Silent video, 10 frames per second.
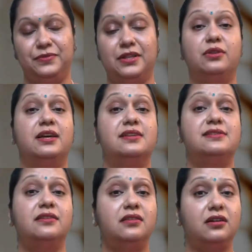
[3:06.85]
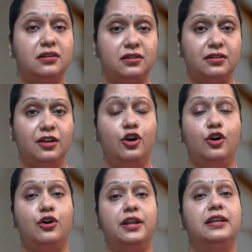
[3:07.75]
Now, there is a third
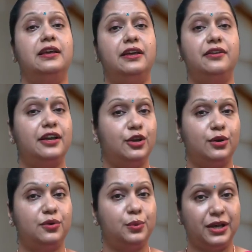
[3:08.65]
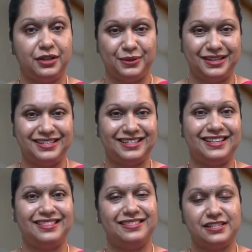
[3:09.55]
or an irregular variant
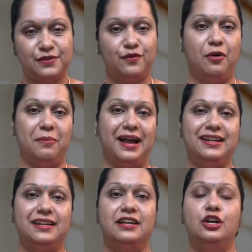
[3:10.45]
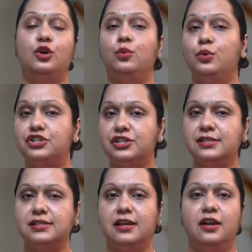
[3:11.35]
in this format, which
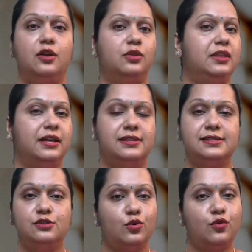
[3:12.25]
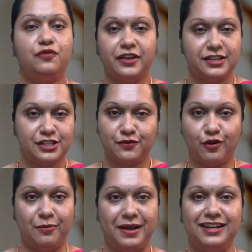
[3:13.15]
is there is no fixed
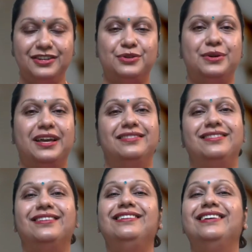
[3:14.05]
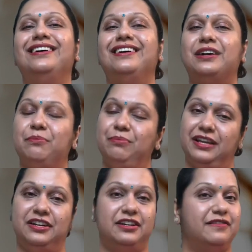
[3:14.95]
format to get the
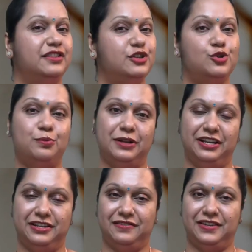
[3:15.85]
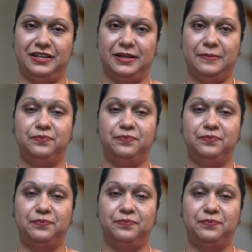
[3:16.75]
comparative and the superlative degree.